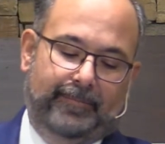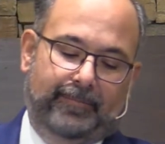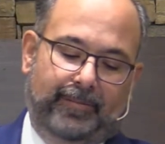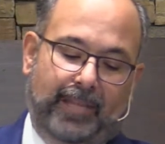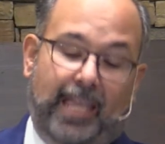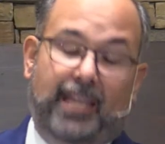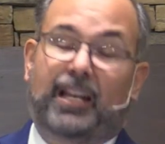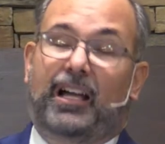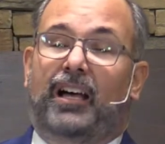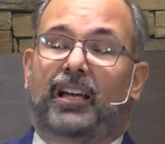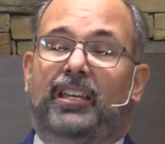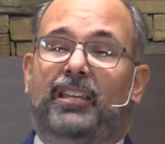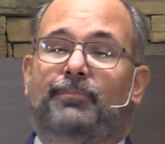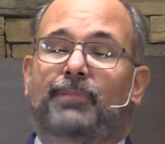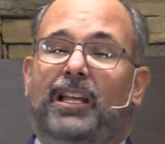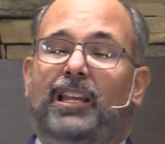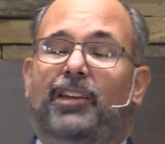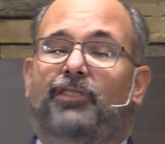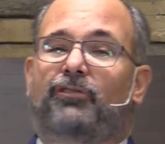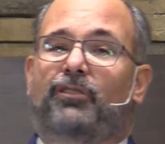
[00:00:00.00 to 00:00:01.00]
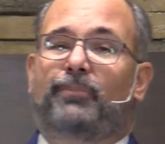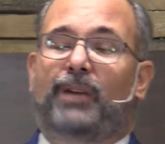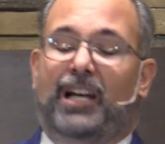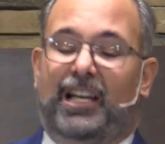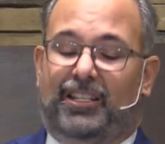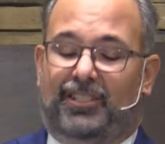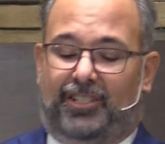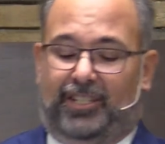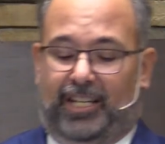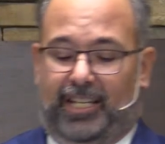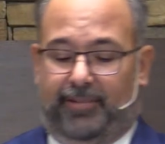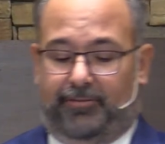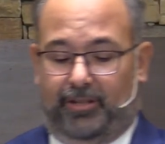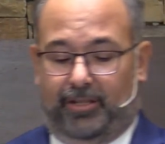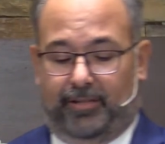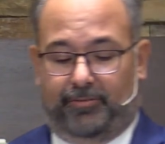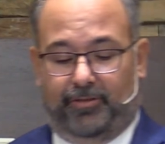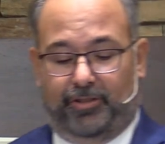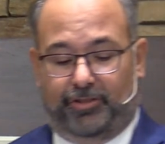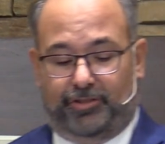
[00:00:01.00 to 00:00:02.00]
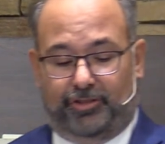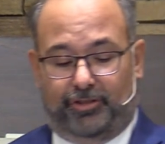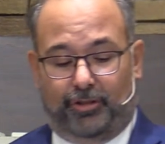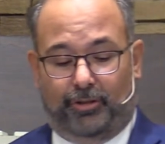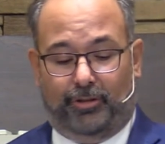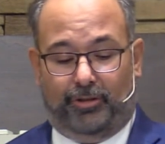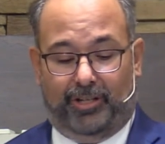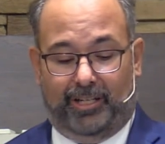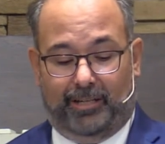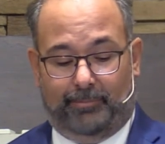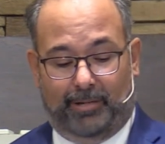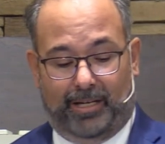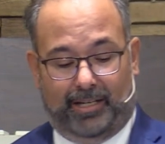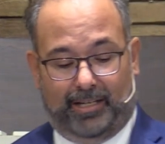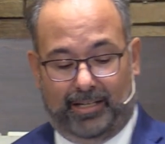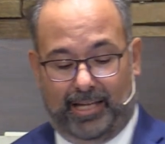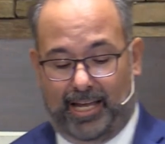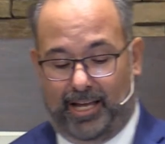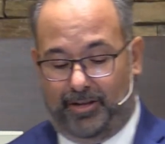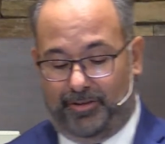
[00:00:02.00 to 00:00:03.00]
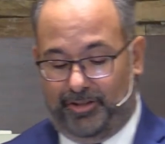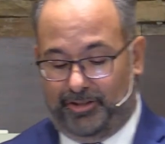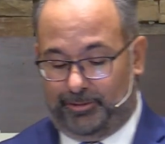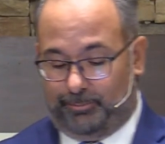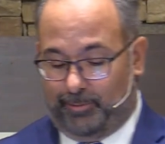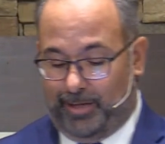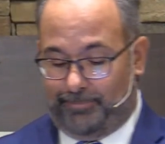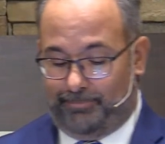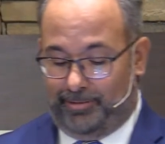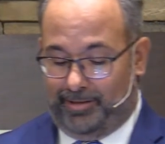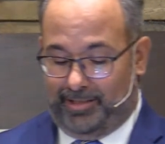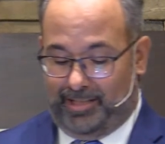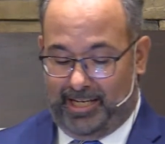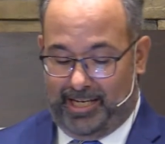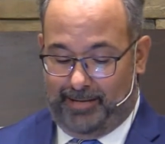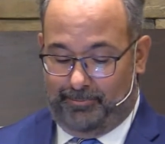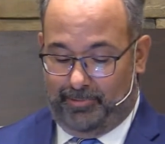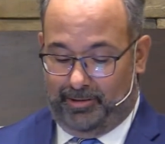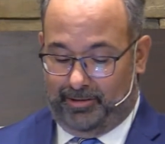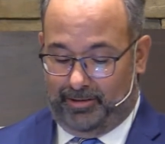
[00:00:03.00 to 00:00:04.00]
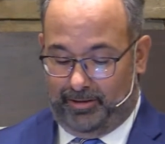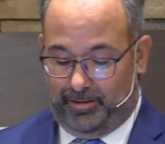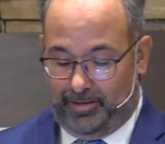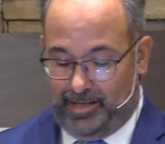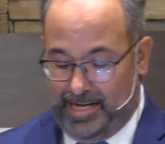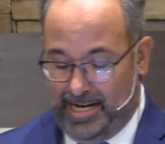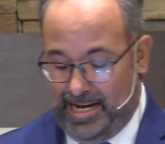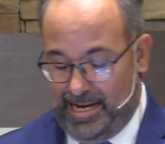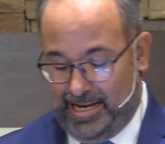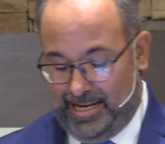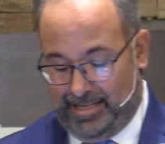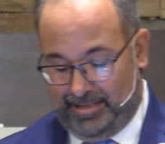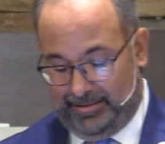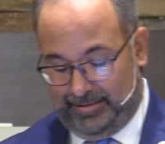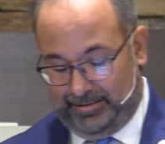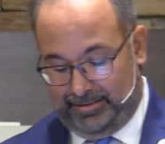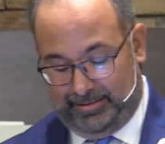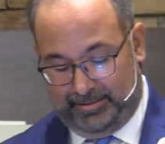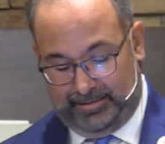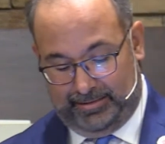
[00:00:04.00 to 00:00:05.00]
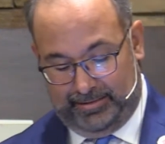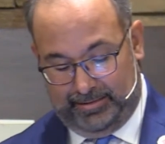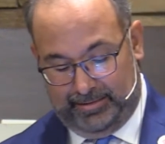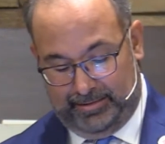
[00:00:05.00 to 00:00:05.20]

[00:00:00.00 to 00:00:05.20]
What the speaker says: And Ahimelech reminds David of the story about how this weapon came into their hands.